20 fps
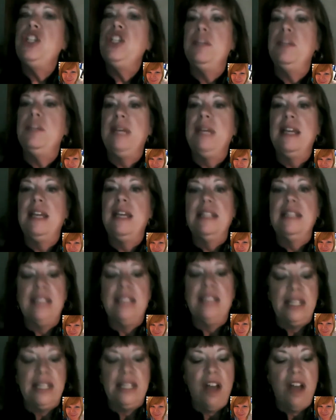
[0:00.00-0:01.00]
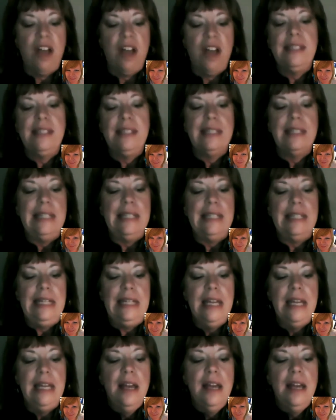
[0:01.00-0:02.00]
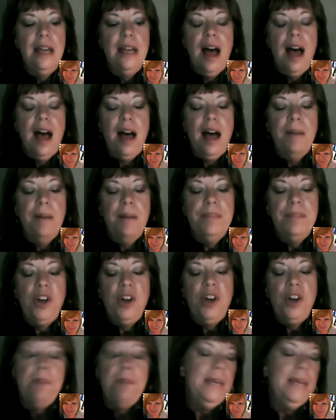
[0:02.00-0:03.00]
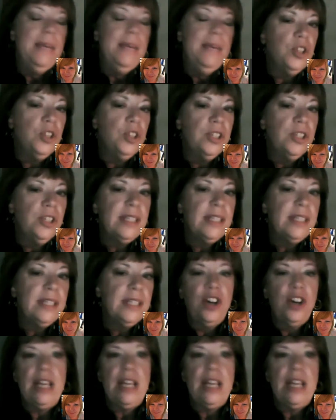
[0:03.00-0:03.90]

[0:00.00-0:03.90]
because it's obviously, there are beetles that are